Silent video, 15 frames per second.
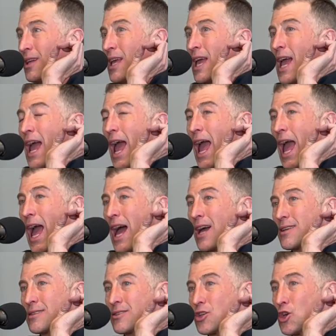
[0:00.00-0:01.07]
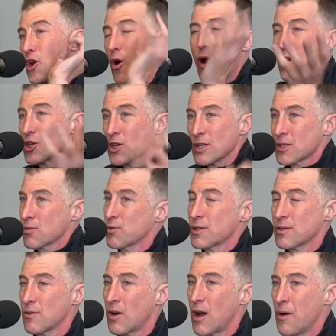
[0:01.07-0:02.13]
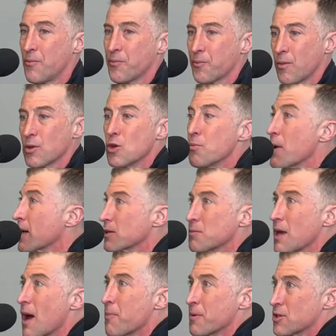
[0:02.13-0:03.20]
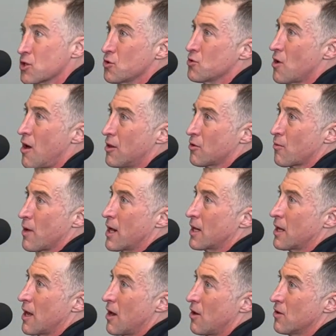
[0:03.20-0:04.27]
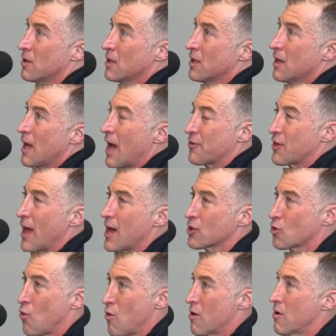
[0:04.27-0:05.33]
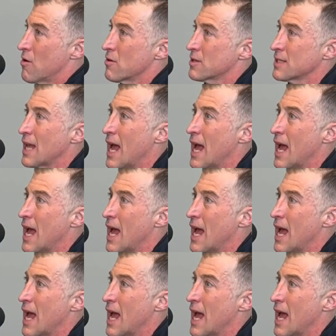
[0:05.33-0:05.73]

And, you know, I just was, you picked me up at $2 Radio. I did. At the headquarters.